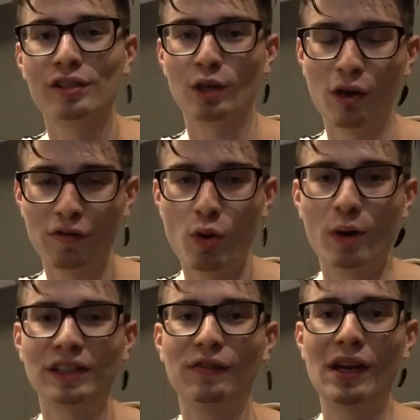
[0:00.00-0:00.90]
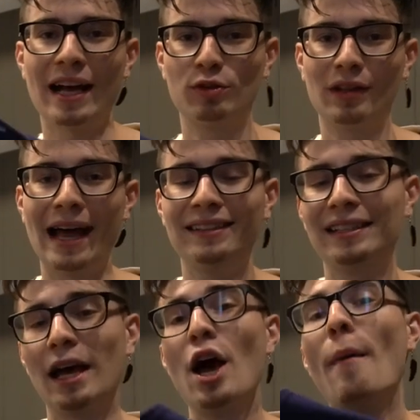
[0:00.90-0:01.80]
So of course, if you guys would like
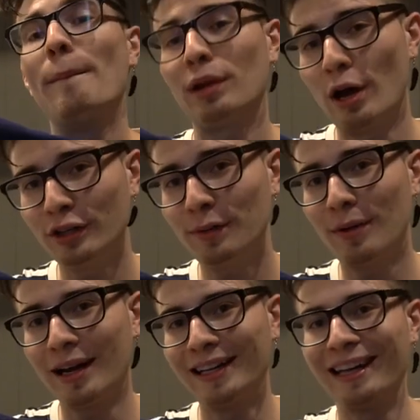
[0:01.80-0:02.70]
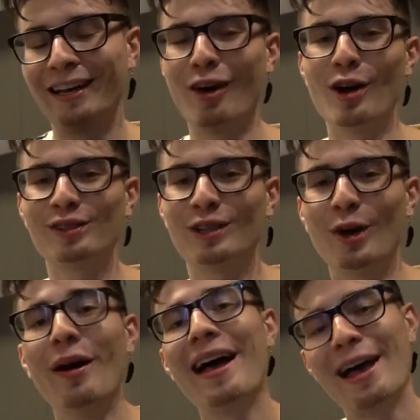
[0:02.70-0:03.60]
to blow your money and
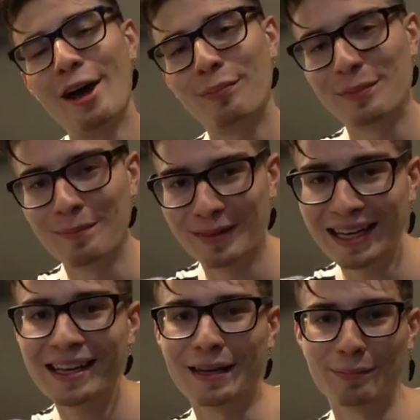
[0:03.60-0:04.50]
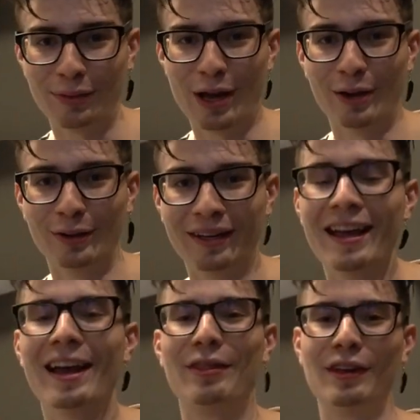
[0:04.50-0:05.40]
also help me get blowed,
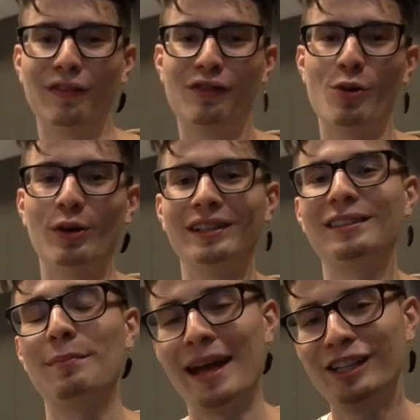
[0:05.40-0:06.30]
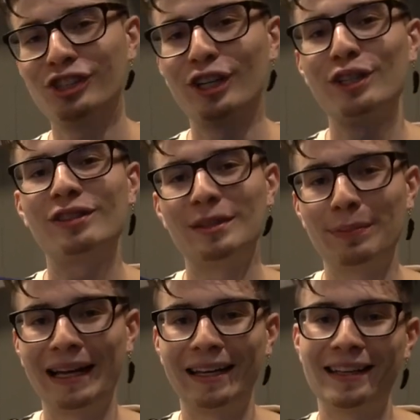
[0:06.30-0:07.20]
then of course, make sure you
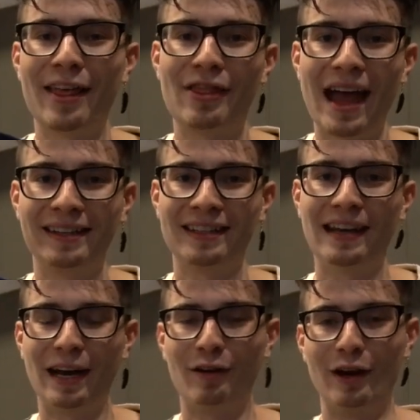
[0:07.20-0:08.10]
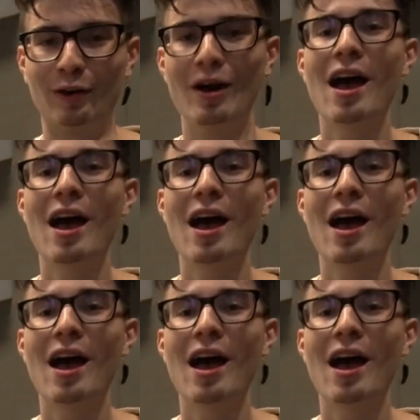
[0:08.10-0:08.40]
spend that dinero.